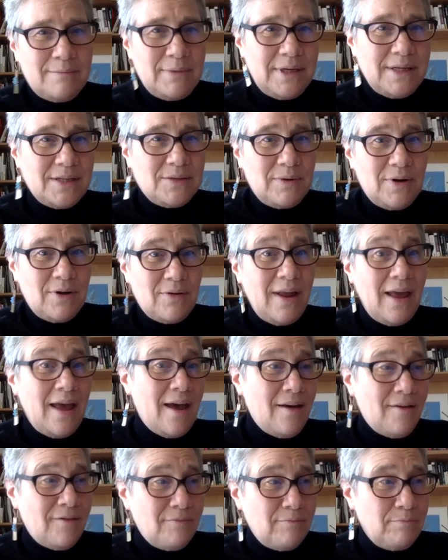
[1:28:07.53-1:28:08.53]
because we don't
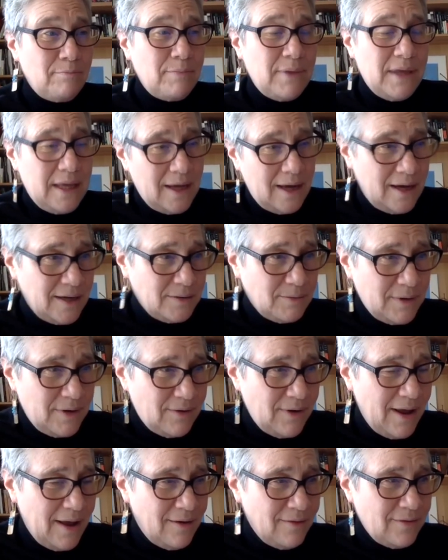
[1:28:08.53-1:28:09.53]
have PIs, we
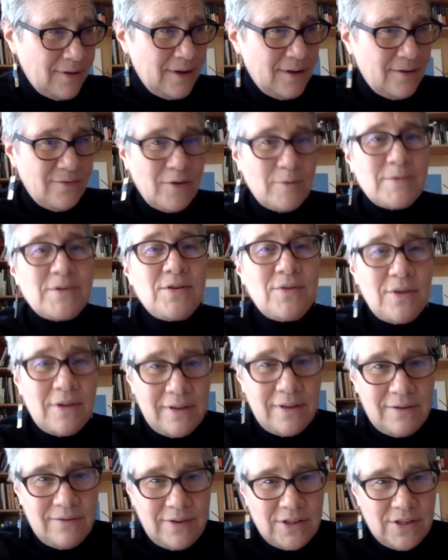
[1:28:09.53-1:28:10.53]
don't have
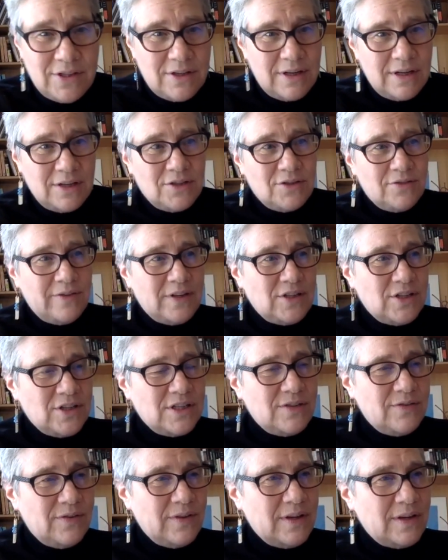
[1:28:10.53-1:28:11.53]
pharmaceutical intervention,
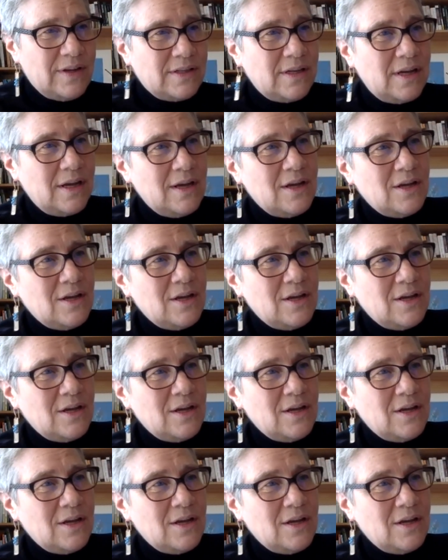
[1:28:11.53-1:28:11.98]
interventions for this.